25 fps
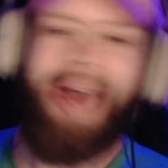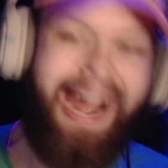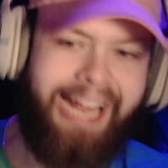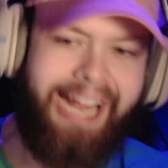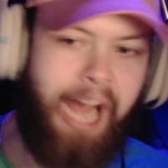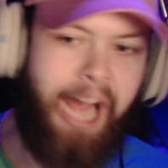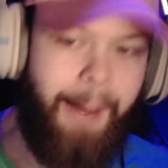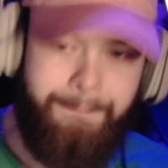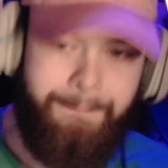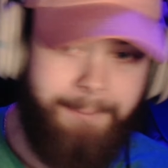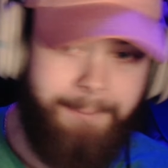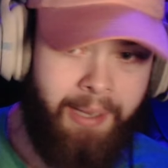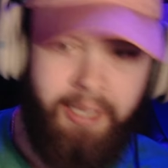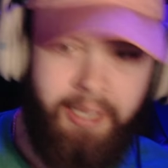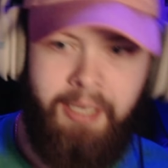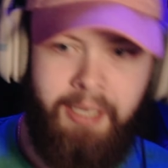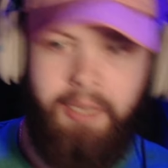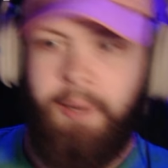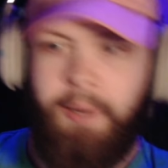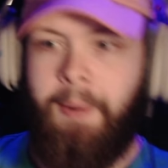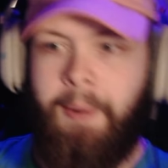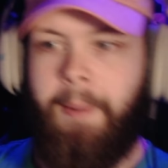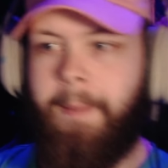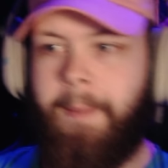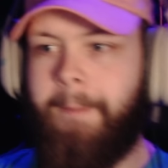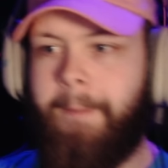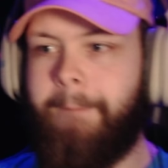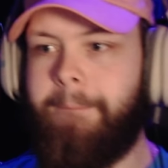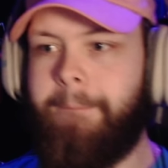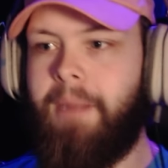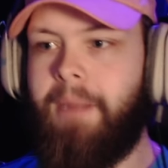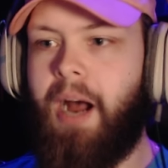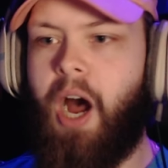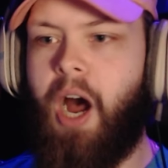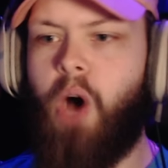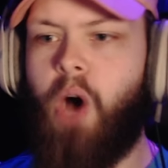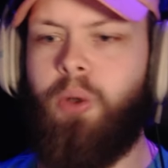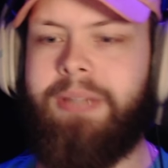Back up!
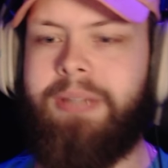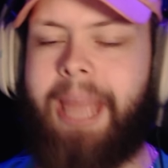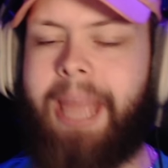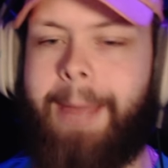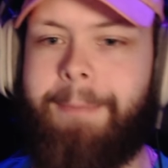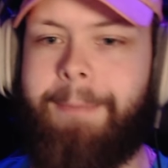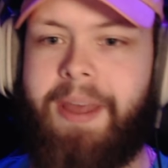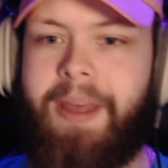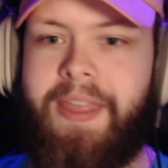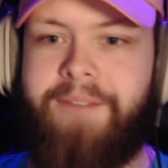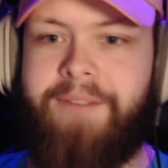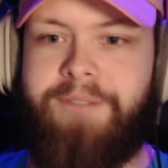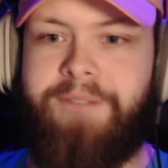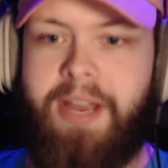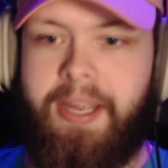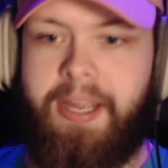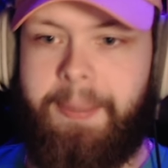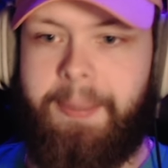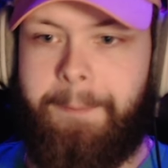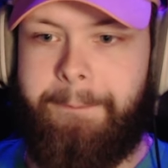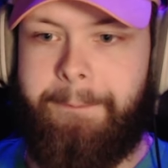Hold that motherfucker!